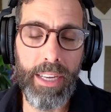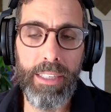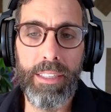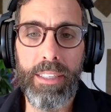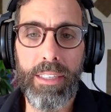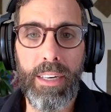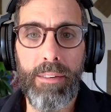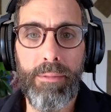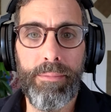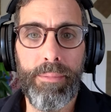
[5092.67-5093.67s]
has
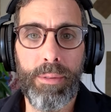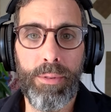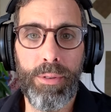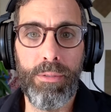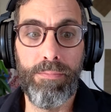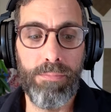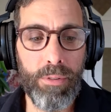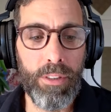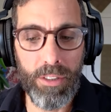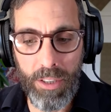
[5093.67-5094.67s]
some sort of
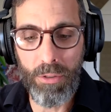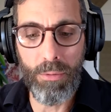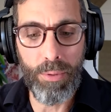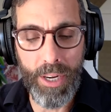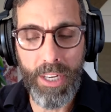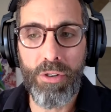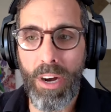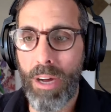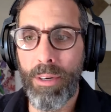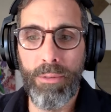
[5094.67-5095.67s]
continual
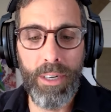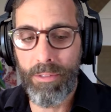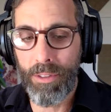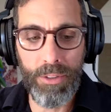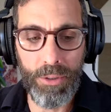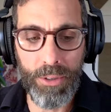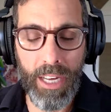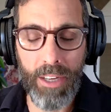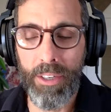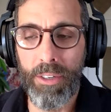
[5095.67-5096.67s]
brain trauma, whatever they're
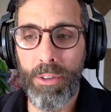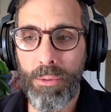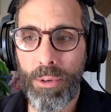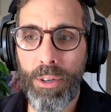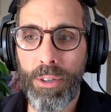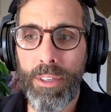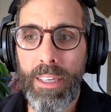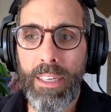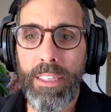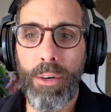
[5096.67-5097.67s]
doing out there in the world,
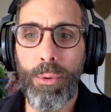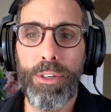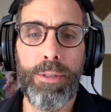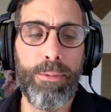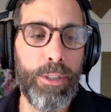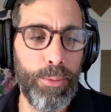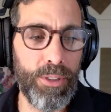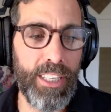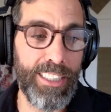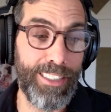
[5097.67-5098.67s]
what are some
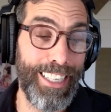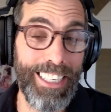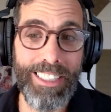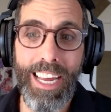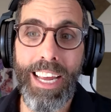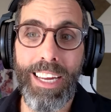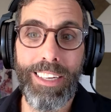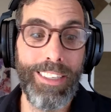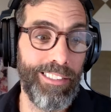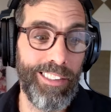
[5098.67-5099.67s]
simple steps that they can
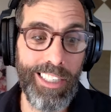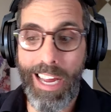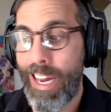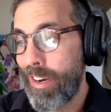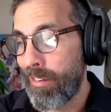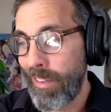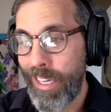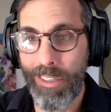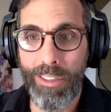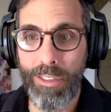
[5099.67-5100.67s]
take, today
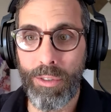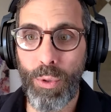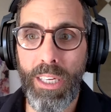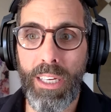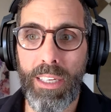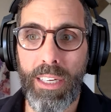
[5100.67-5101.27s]
or later this week,